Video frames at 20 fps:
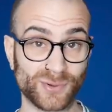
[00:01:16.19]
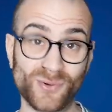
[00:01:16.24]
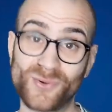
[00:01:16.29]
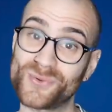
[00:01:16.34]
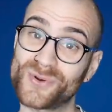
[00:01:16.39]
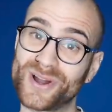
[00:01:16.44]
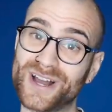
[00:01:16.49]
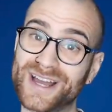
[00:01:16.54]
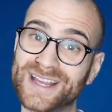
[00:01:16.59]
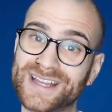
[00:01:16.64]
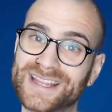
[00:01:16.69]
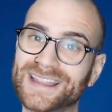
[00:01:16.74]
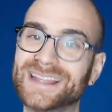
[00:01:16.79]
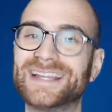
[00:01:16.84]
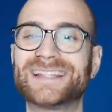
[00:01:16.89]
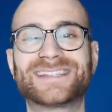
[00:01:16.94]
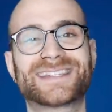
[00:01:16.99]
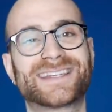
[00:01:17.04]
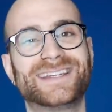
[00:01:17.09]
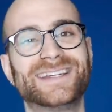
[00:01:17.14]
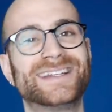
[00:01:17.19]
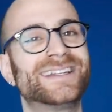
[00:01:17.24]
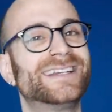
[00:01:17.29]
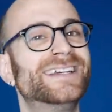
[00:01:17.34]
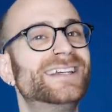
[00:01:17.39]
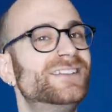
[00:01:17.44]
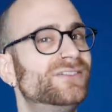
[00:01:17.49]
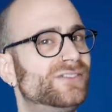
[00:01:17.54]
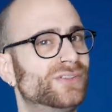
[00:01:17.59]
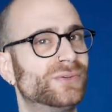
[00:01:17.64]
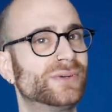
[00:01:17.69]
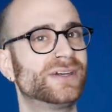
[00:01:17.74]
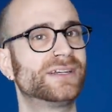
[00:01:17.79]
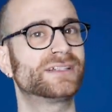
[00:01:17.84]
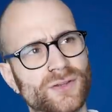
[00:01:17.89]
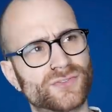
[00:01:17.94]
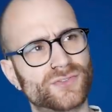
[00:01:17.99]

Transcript: All right, let's get into it.